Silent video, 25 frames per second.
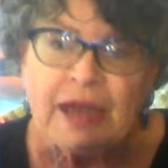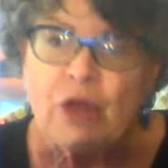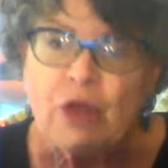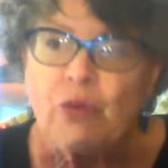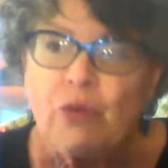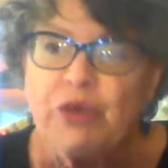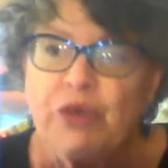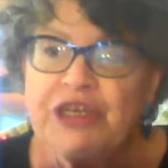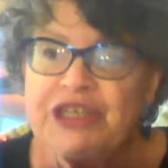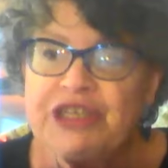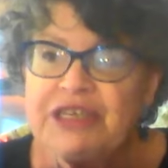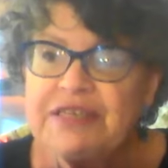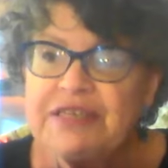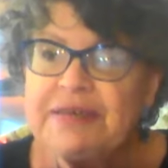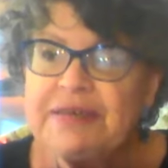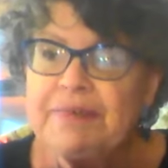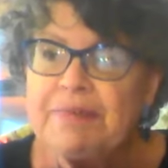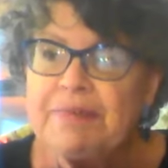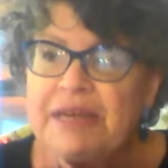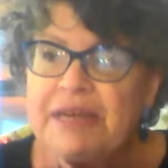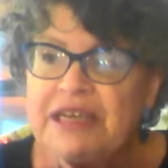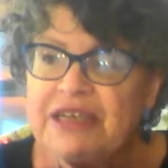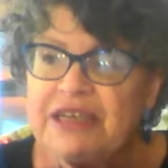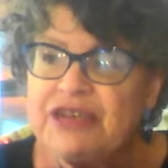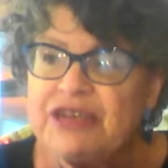which is a
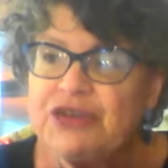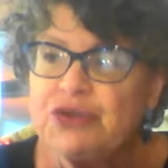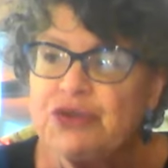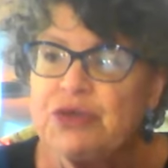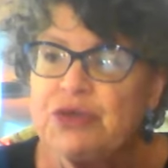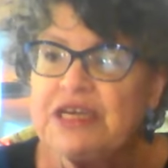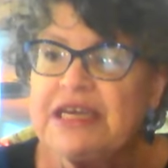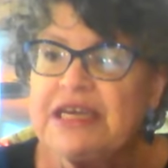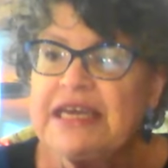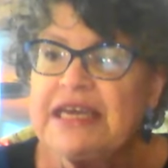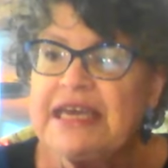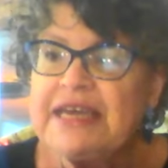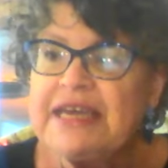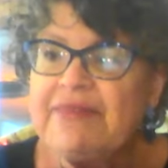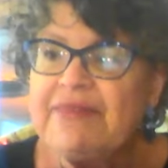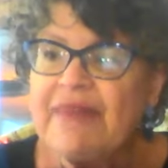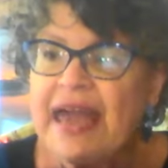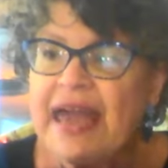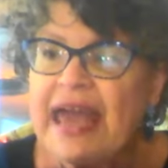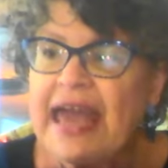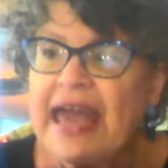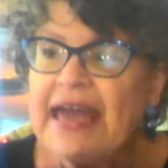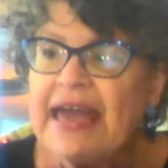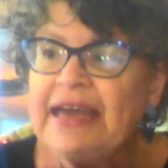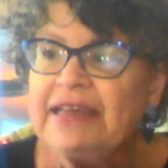ministry in
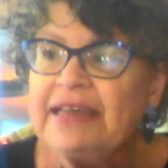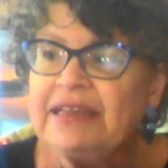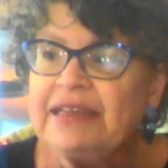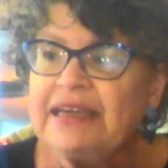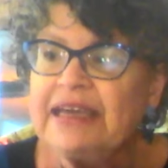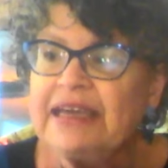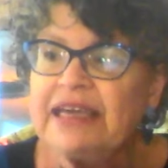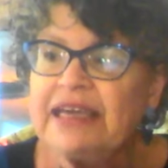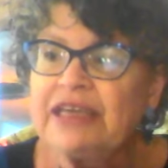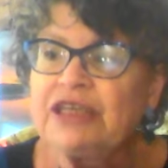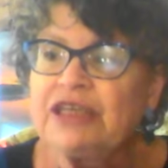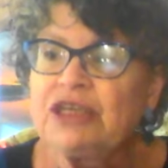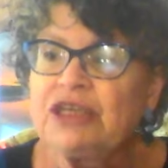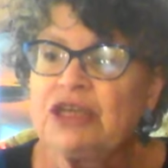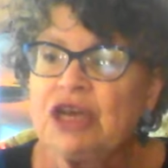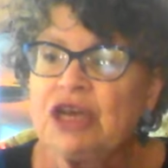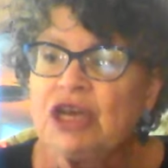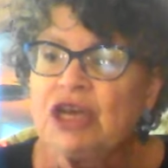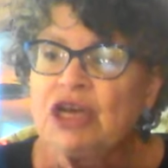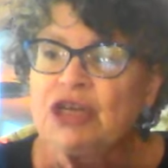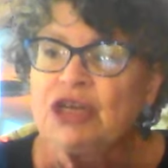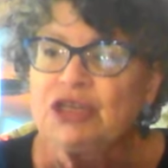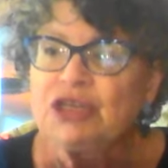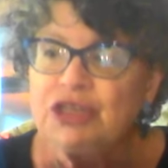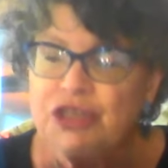the Anglican
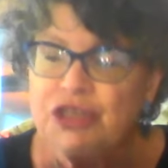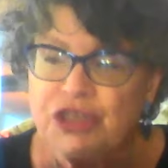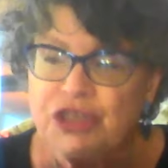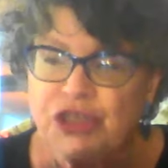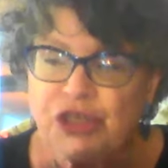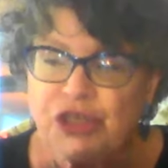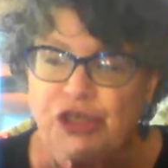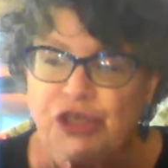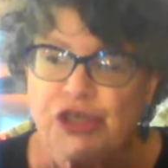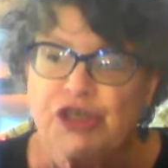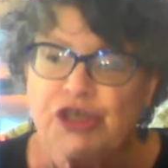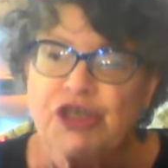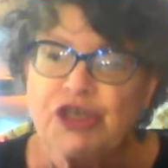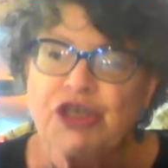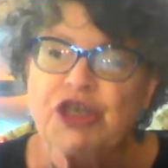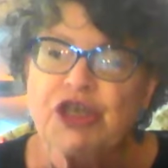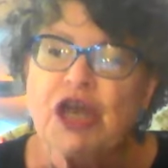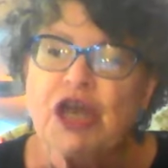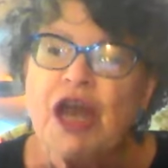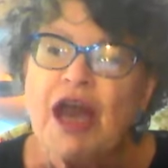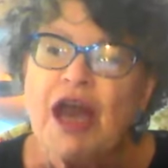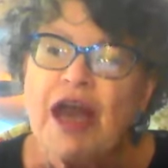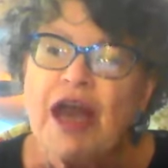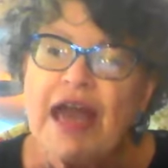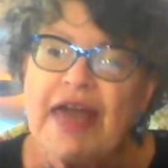Church
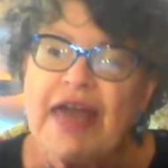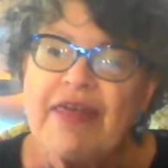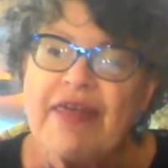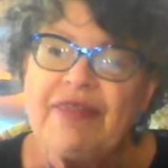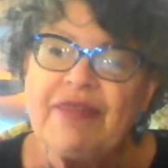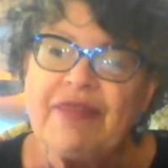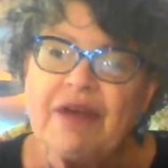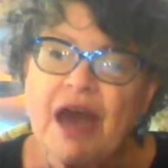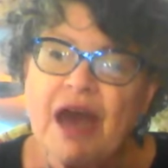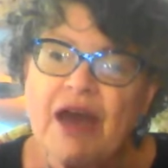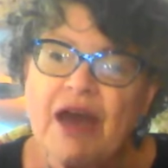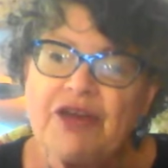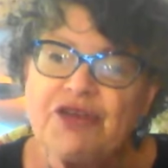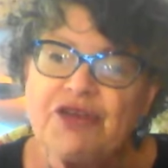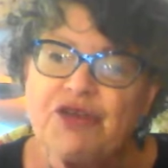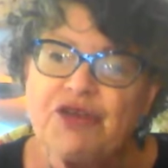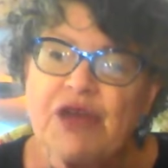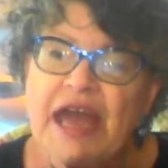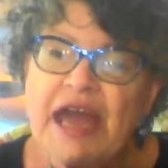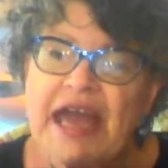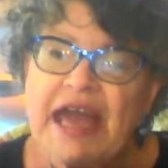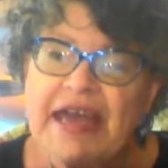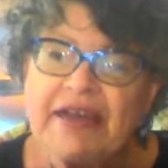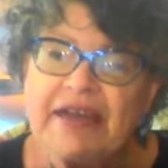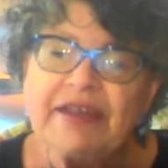under
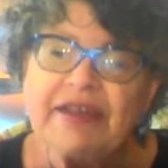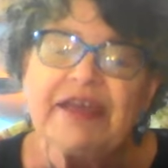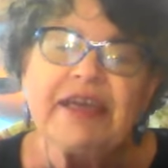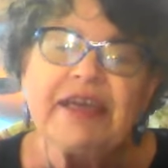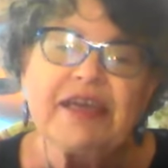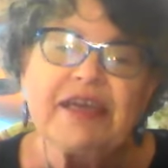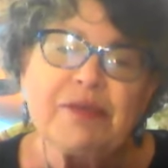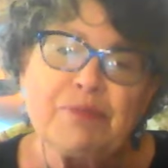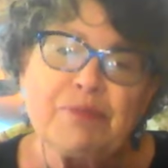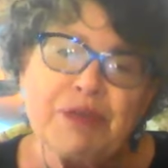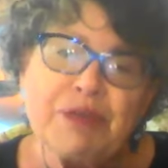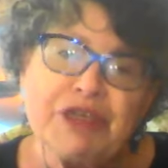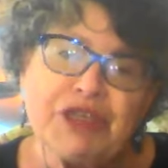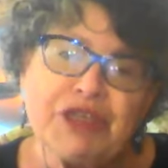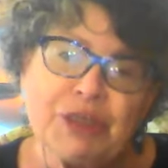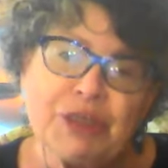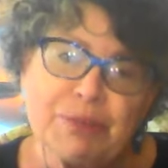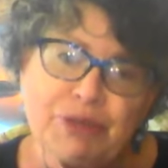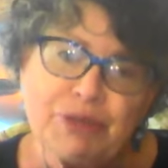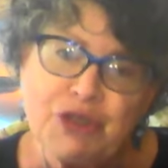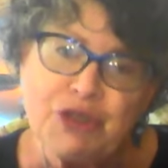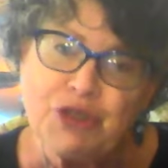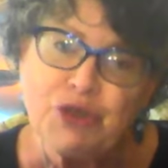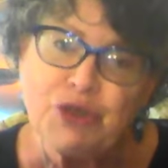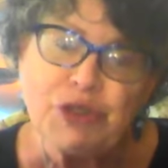Anglican Bishop
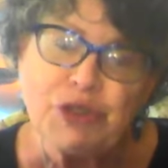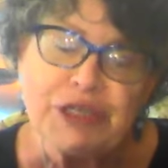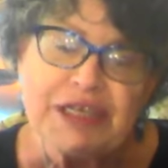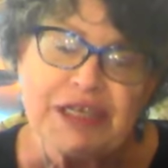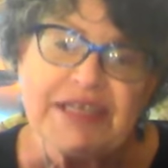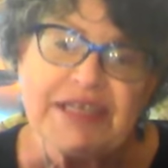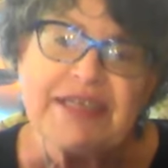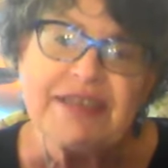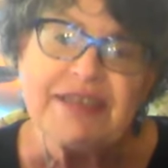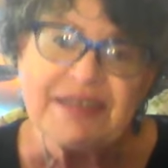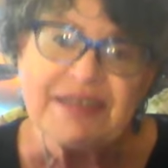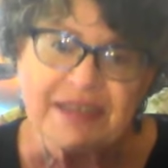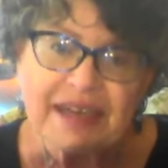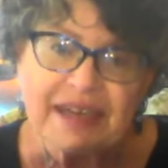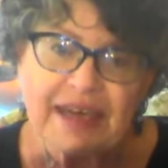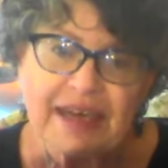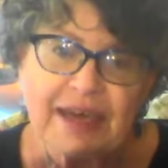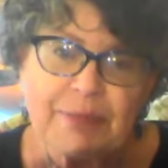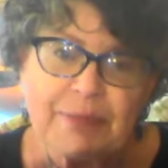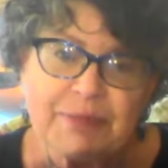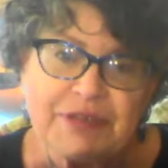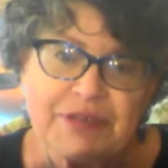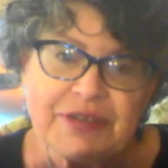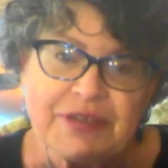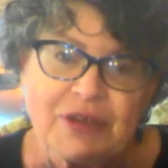Julian
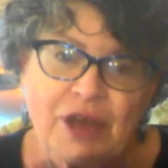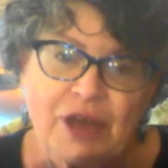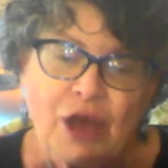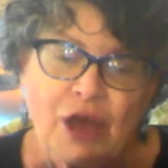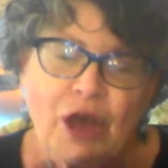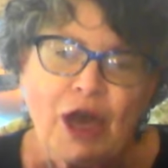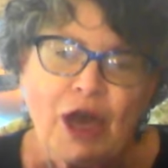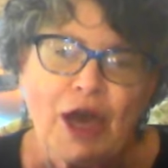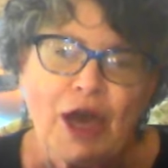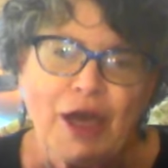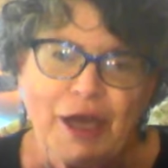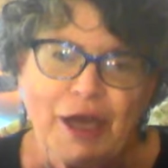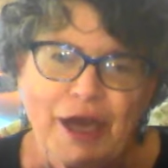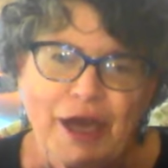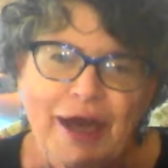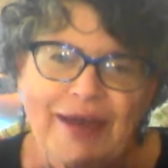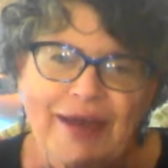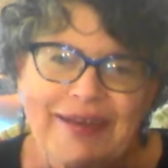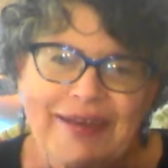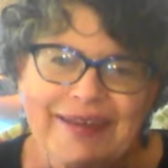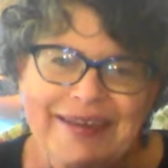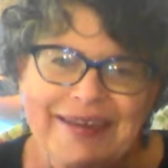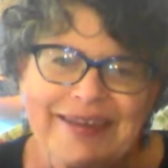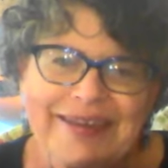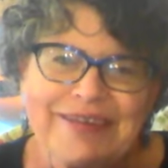Dobbs, a
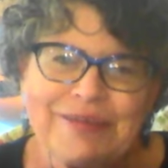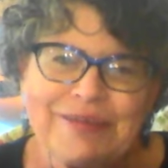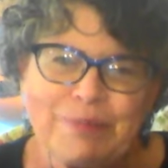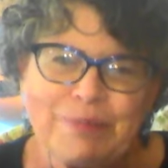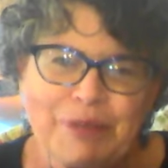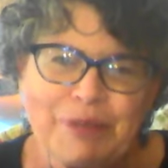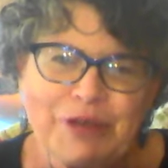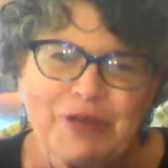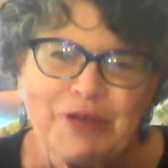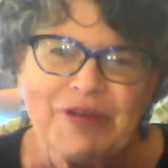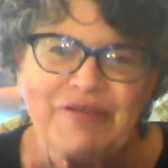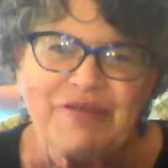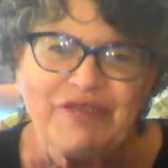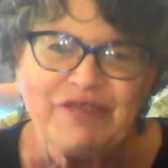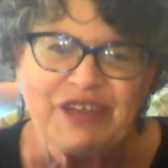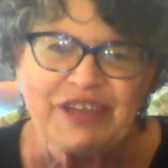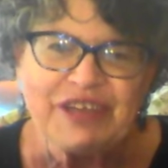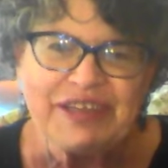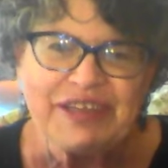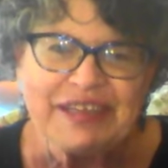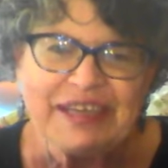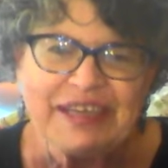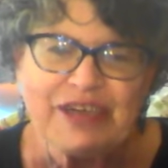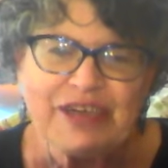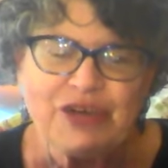godly,
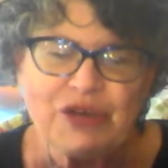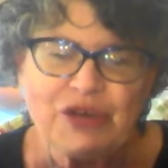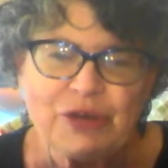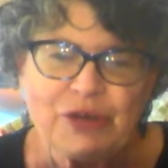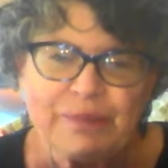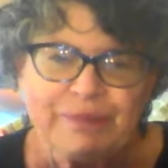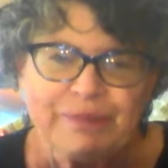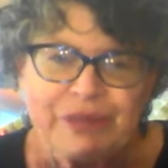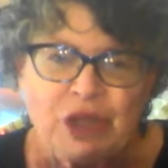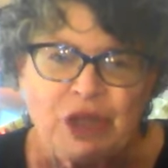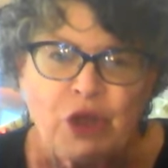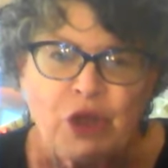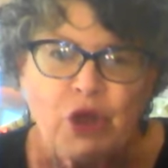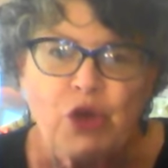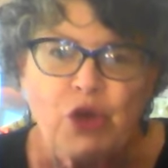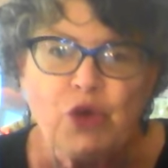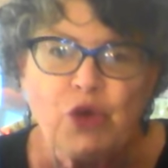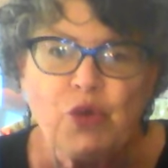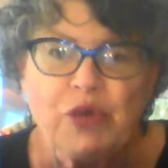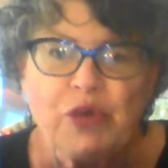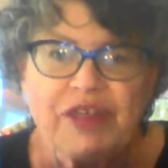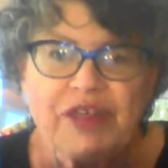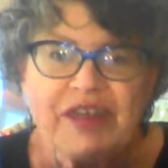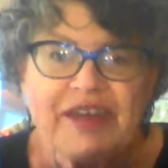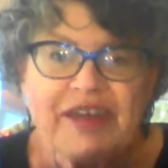spirit-filled leader who,
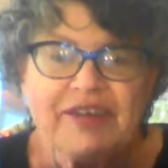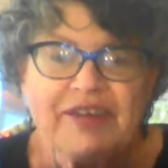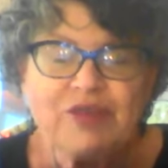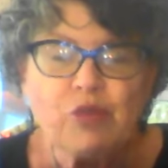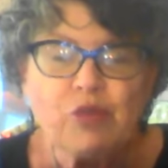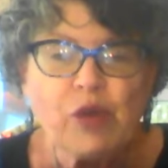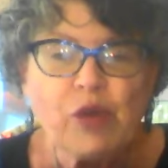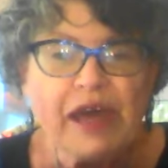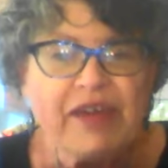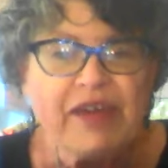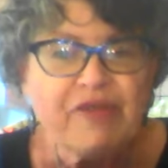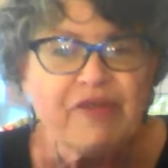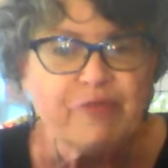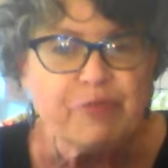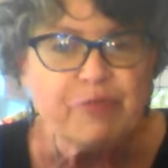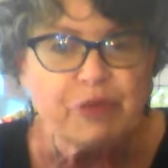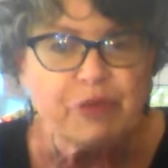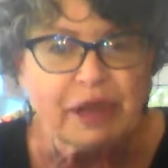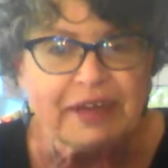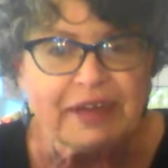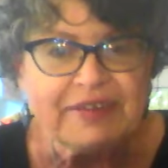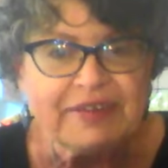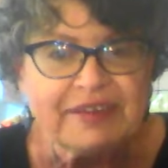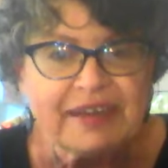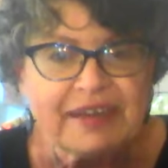with his wife
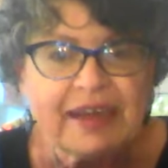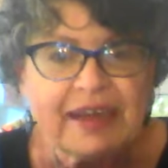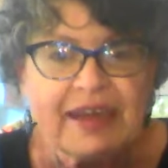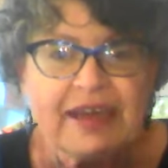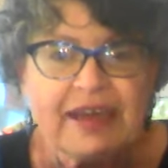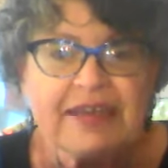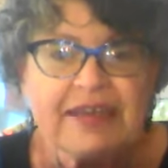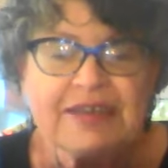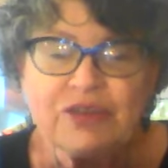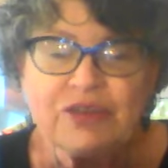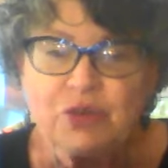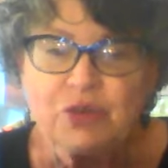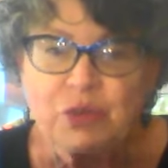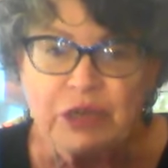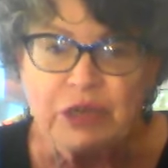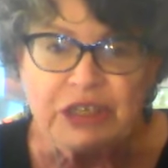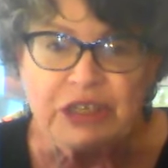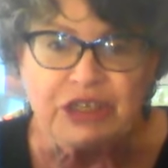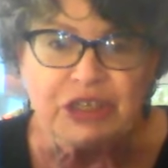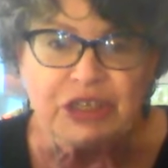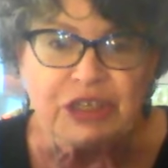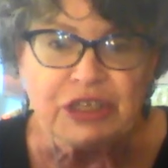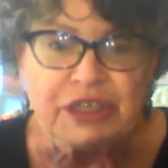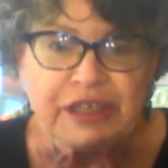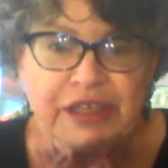Brenda, is
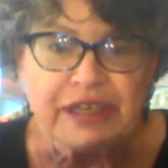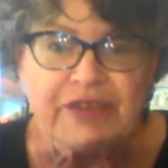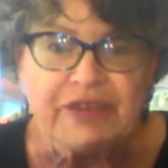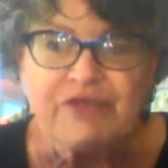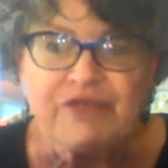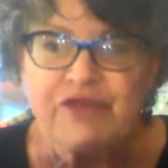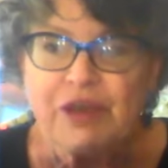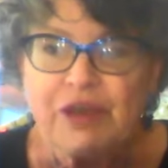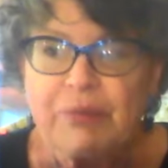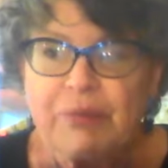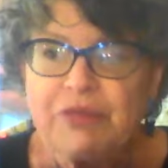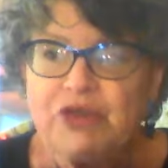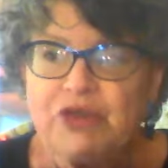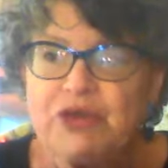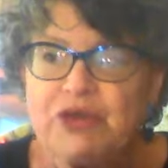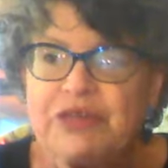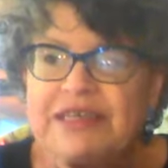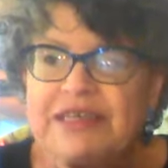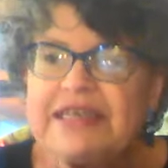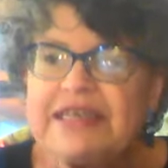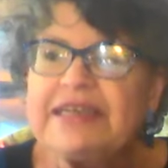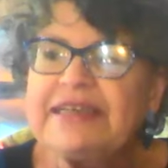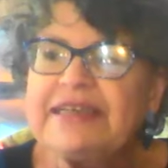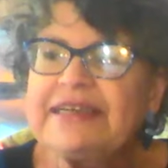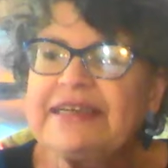originally from New
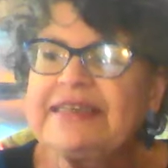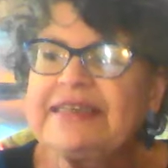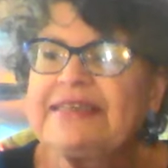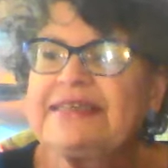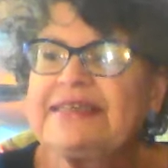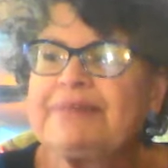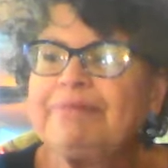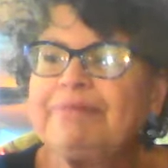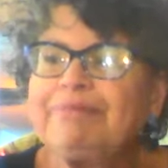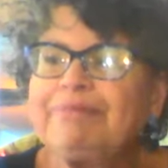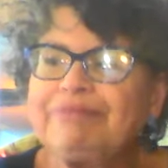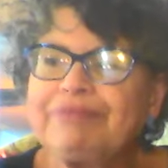Zealand.